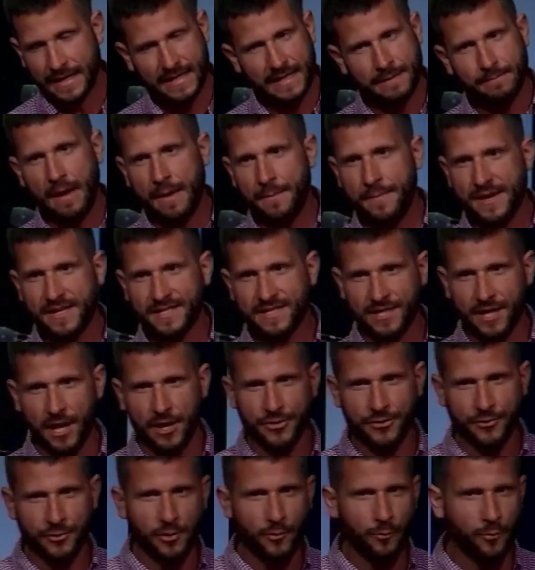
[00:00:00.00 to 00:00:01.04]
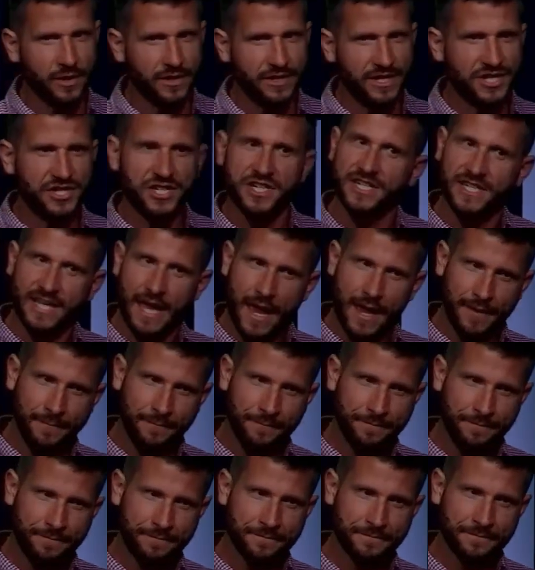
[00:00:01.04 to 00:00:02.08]
But I did my best to go through one dish at a
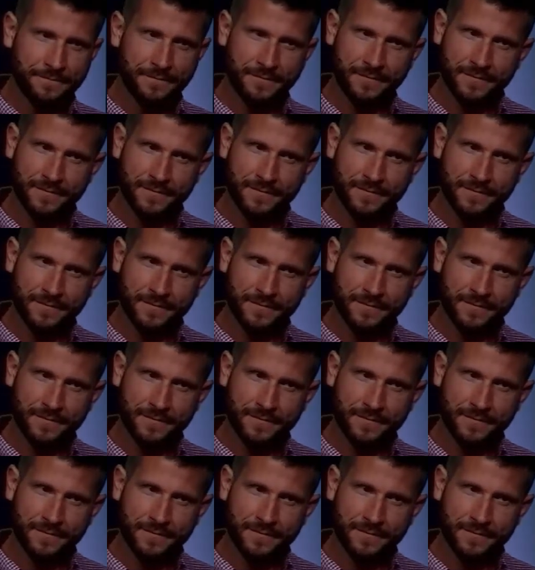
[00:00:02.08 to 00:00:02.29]
time,